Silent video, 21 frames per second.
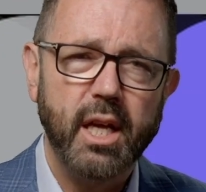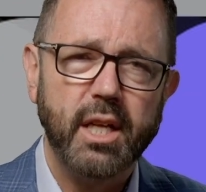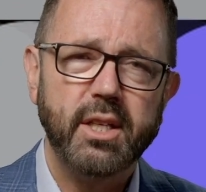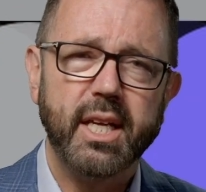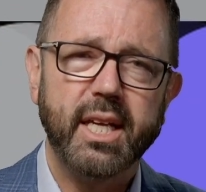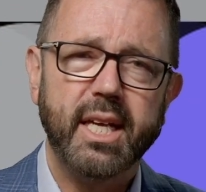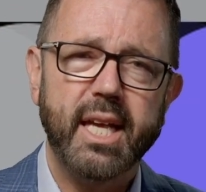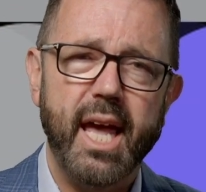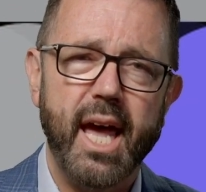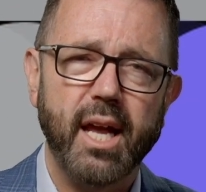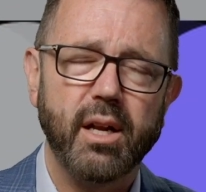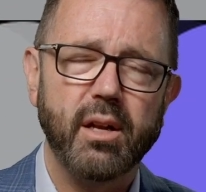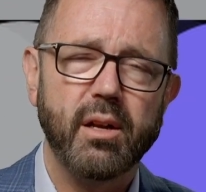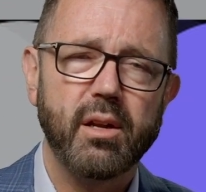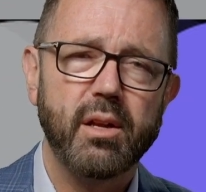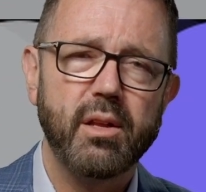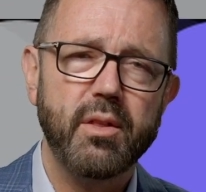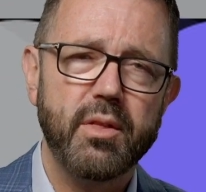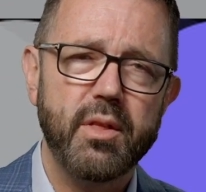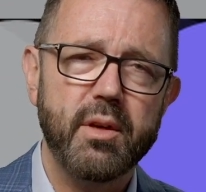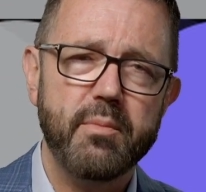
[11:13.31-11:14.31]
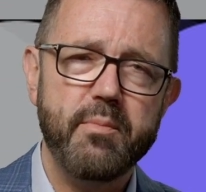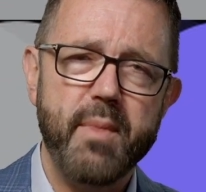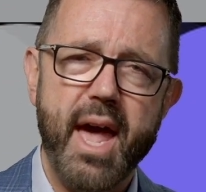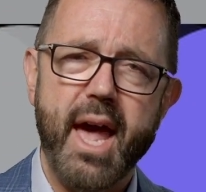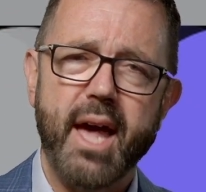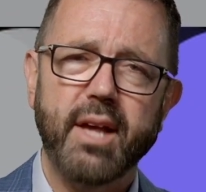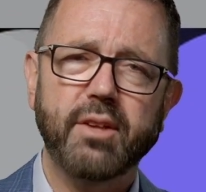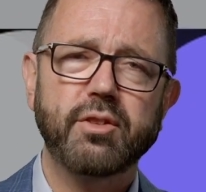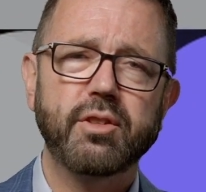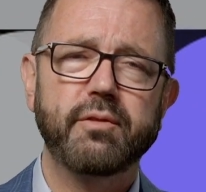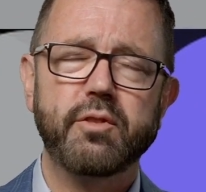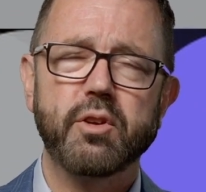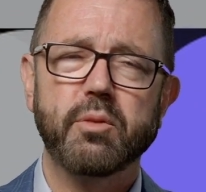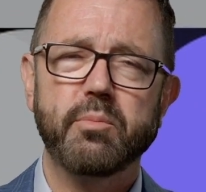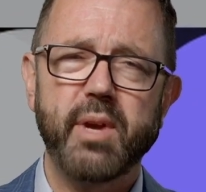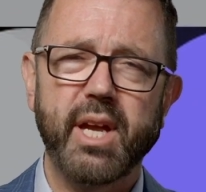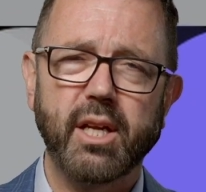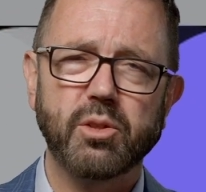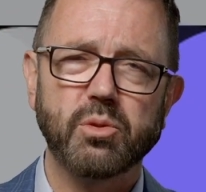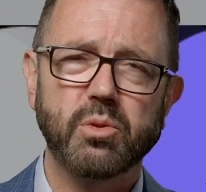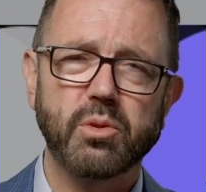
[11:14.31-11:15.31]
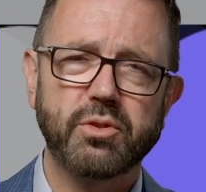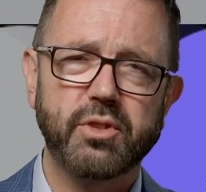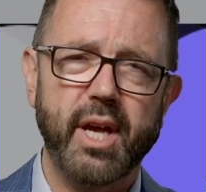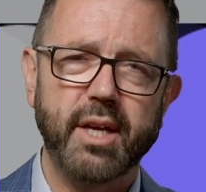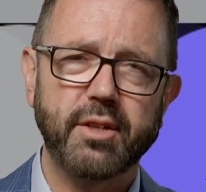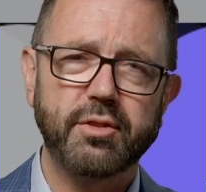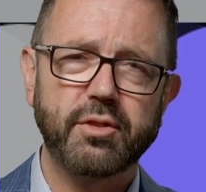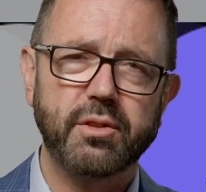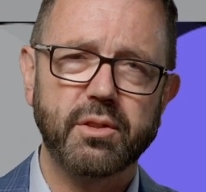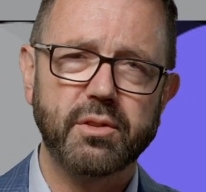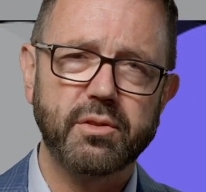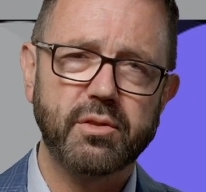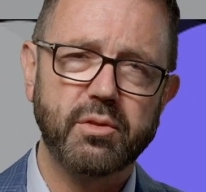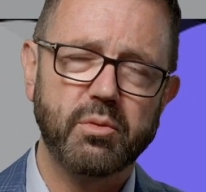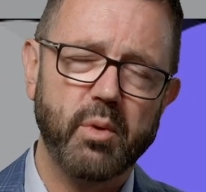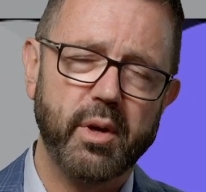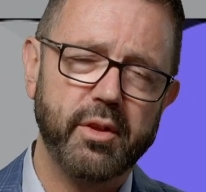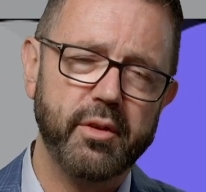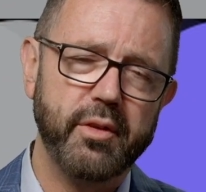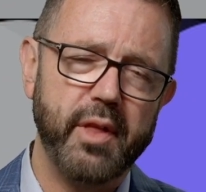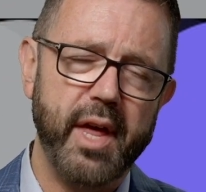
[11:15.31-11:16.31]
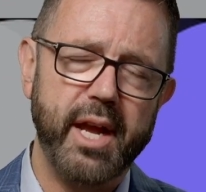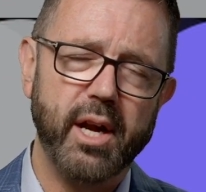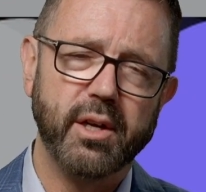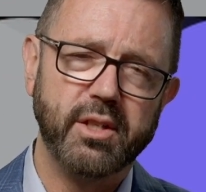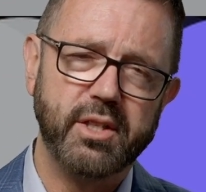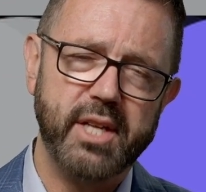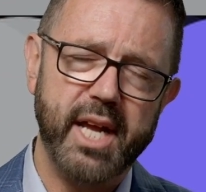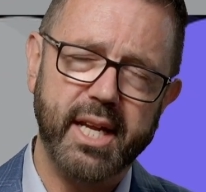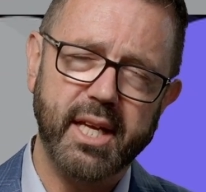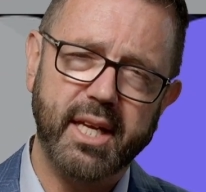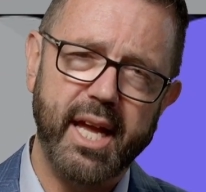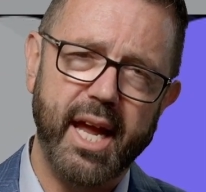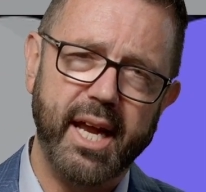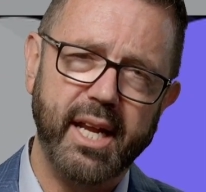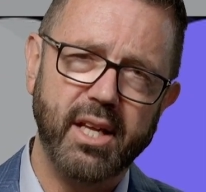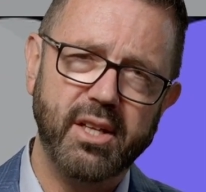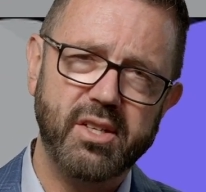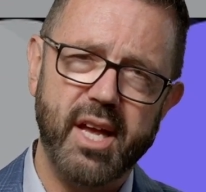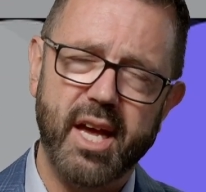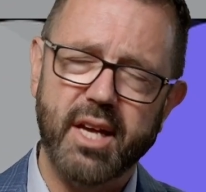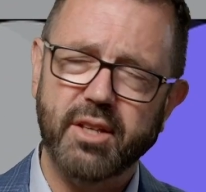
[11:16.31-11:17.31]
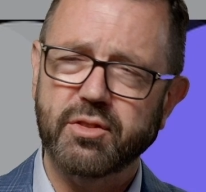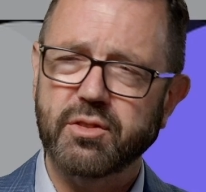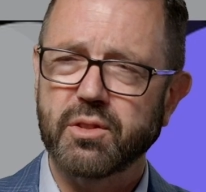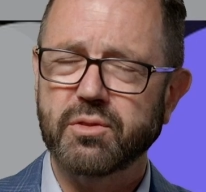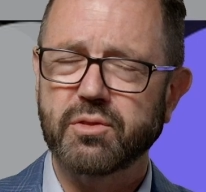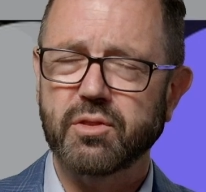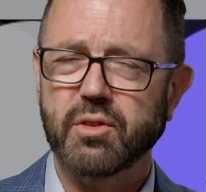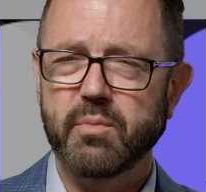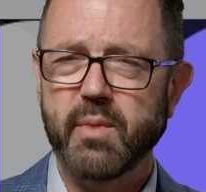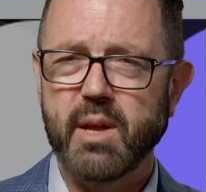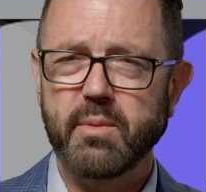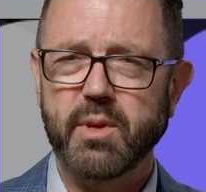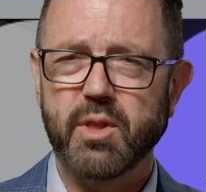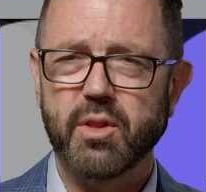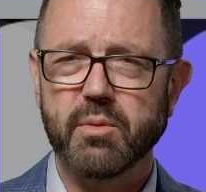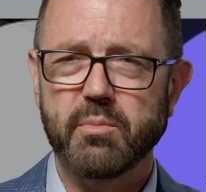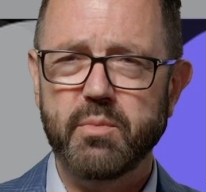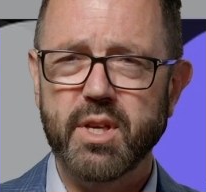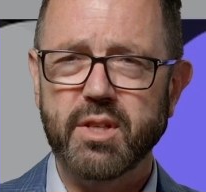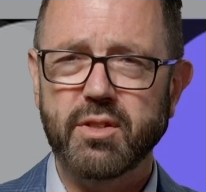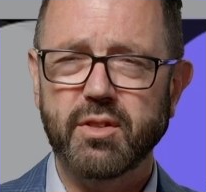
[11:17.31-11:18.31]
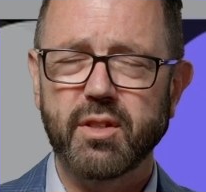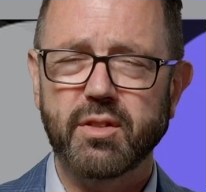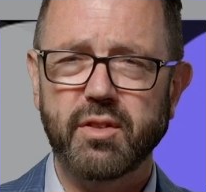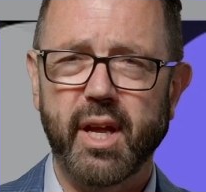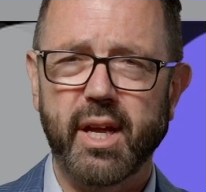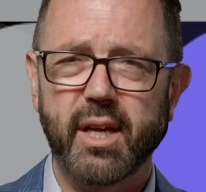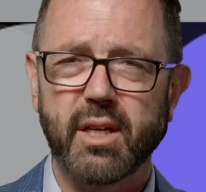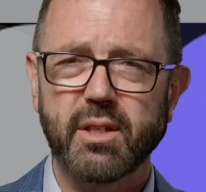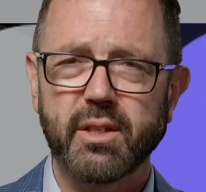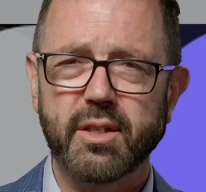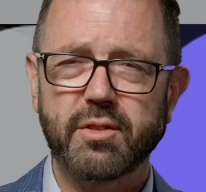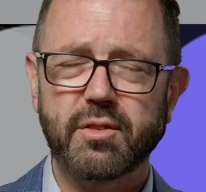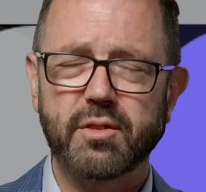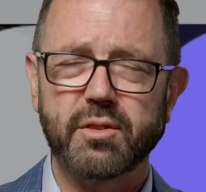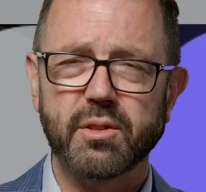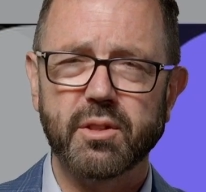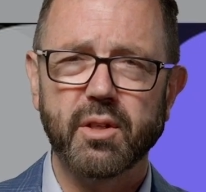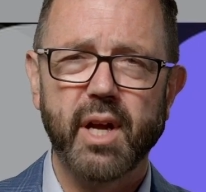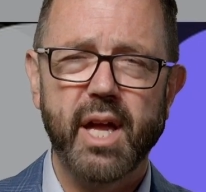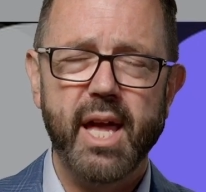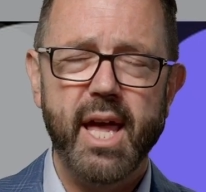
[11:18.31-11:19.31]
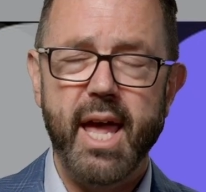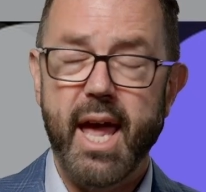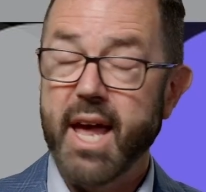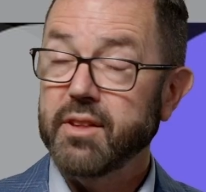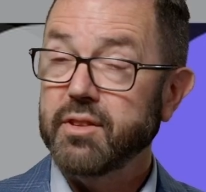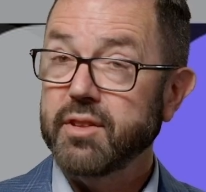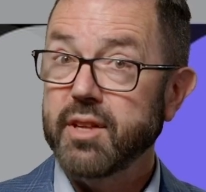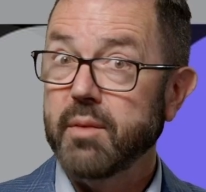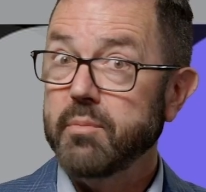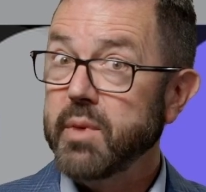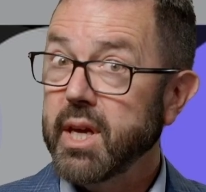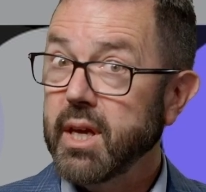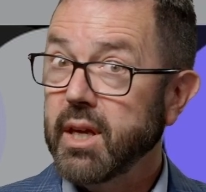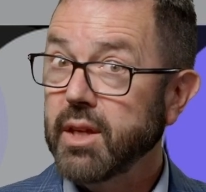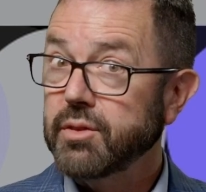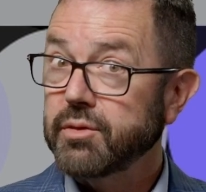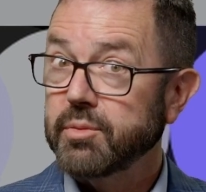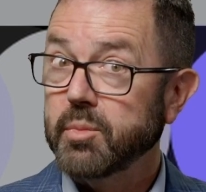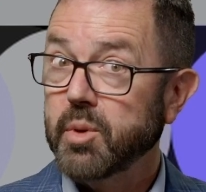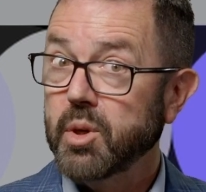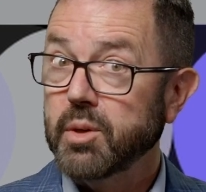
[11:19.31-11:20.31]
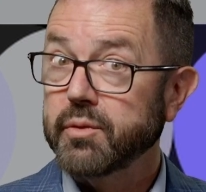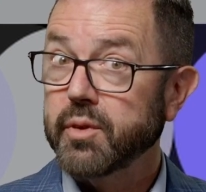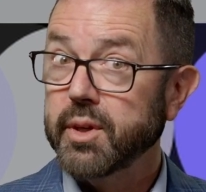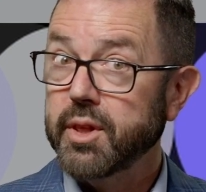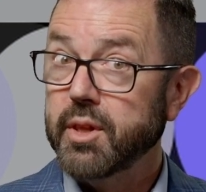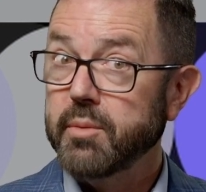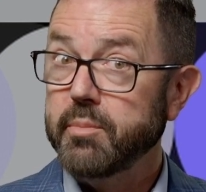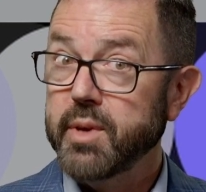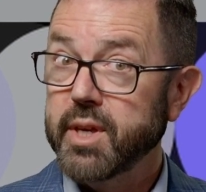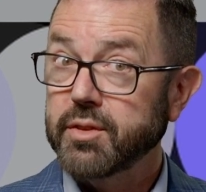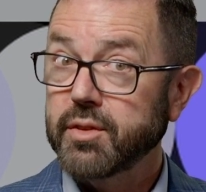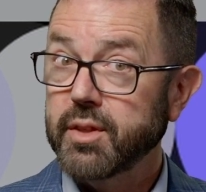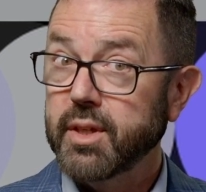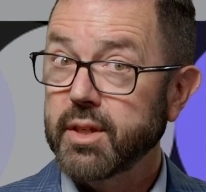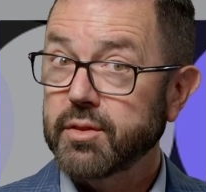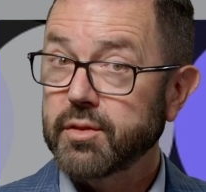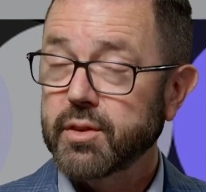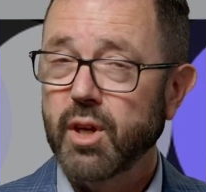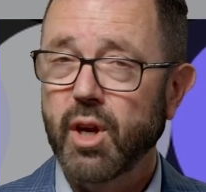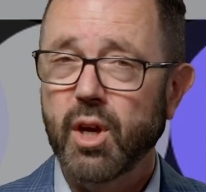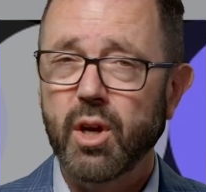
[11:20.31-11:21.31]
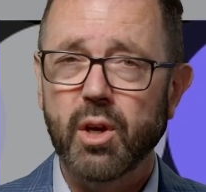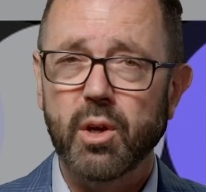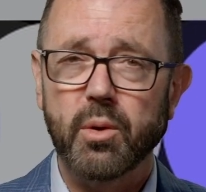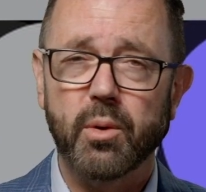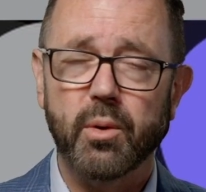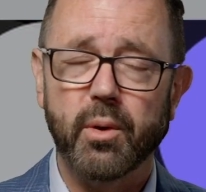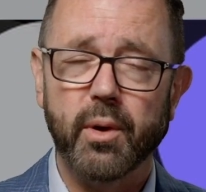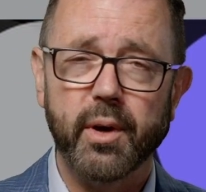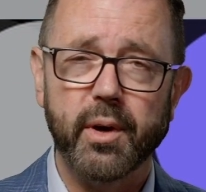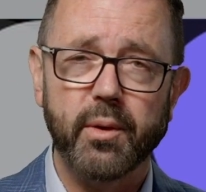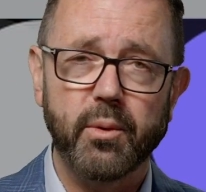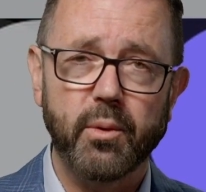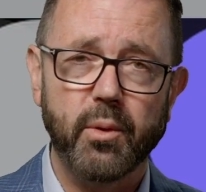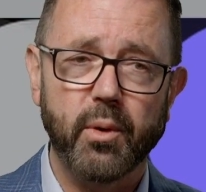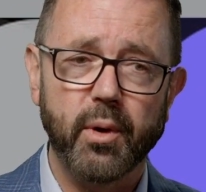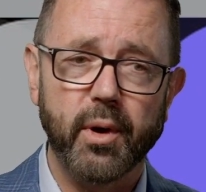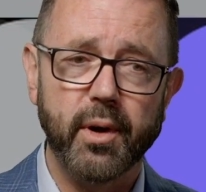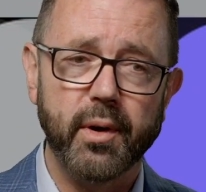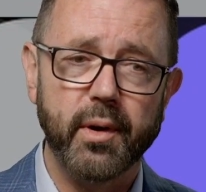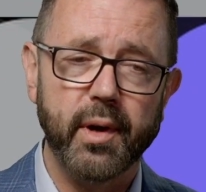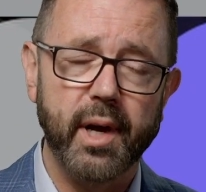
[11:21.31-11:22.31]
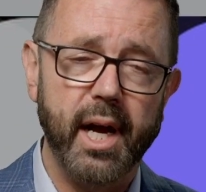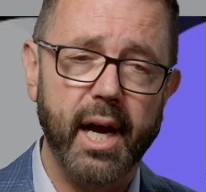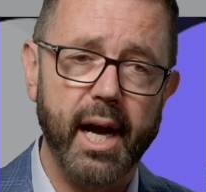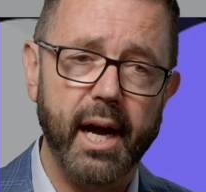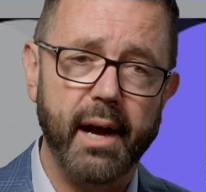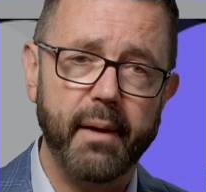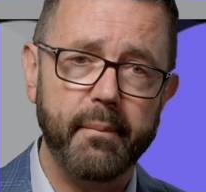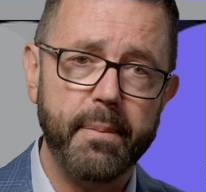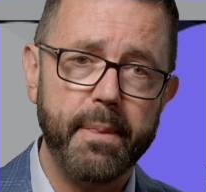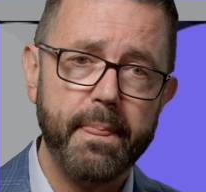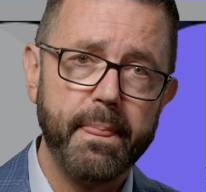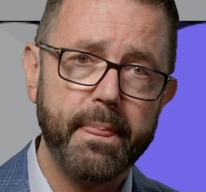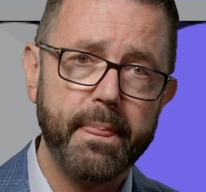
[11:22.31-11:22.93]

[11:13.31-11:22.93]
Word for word: to get the mass of your manual testers, whether they are dedicated testers or maybe they're business analysts or SMEs from over in the business or, or um,